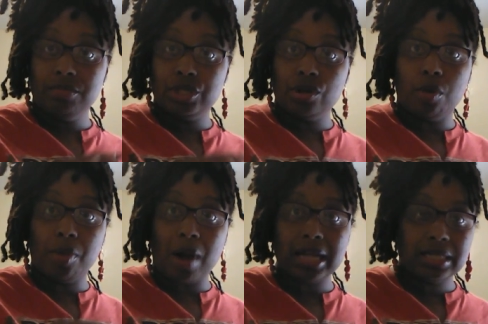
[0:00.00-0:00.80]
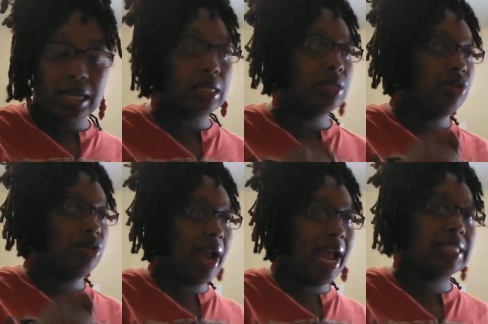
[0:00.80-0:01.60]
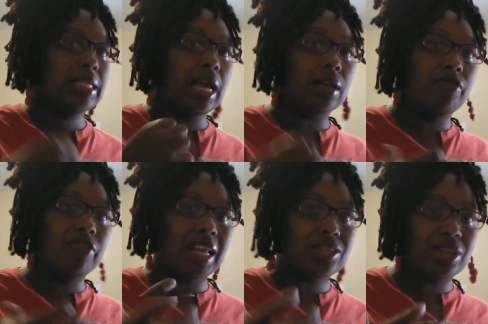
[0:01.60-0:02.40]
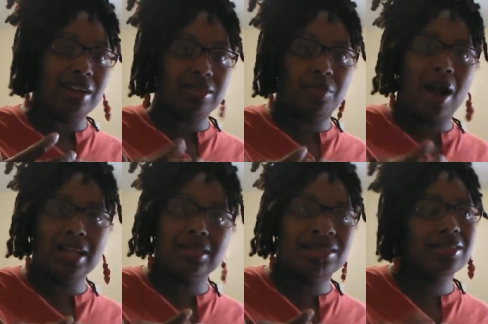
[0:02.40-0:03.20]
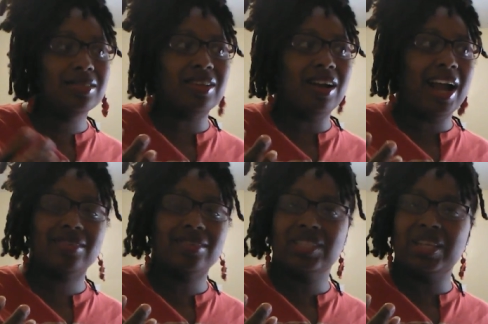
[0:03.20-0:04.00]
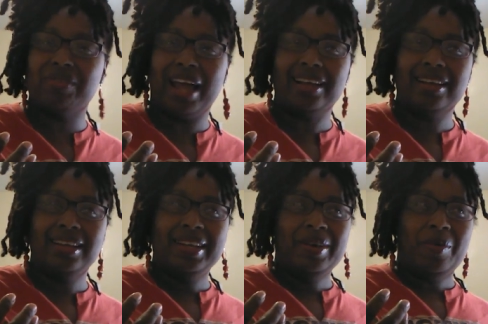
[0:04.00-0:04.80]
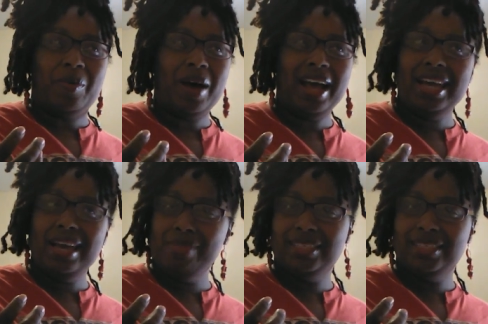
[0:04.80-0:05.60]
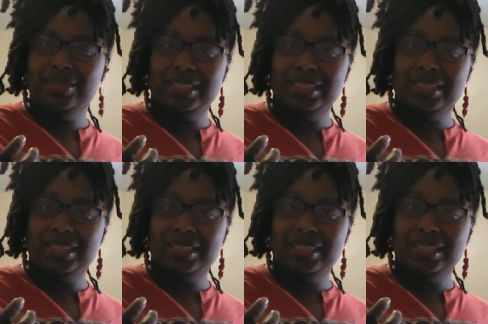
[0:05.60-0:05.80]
to your process until you're actually kind of fleshing out the process, and you start asking yourself, like, why am I doing